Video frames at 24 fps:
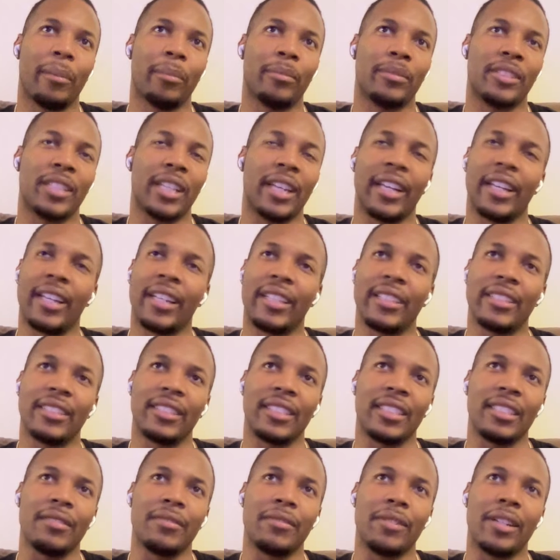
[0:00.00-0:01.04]
Test,
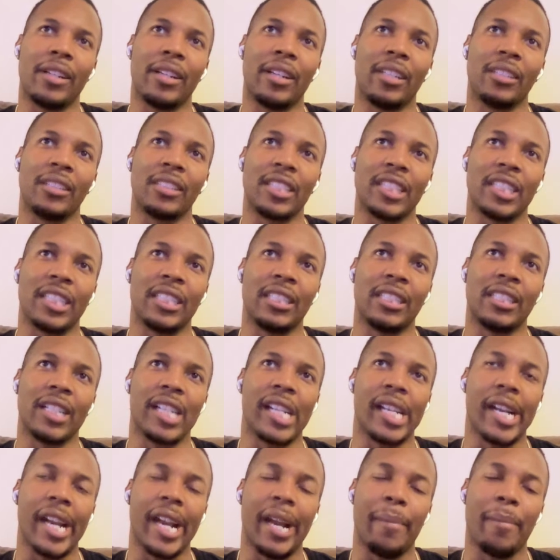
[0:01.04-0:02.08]
and what else?
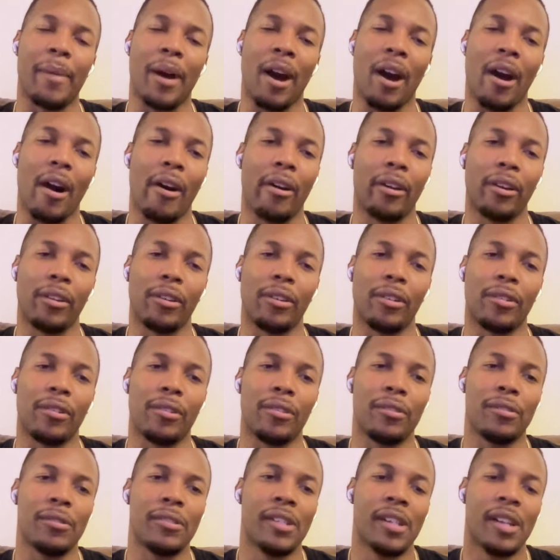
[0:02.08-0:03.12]
And my
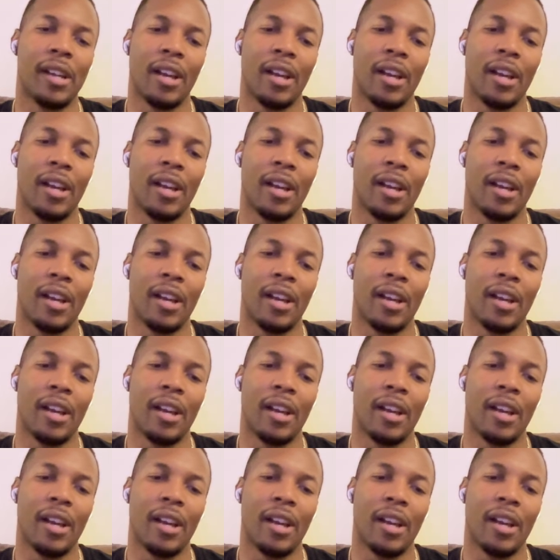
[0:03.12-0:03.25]
auto,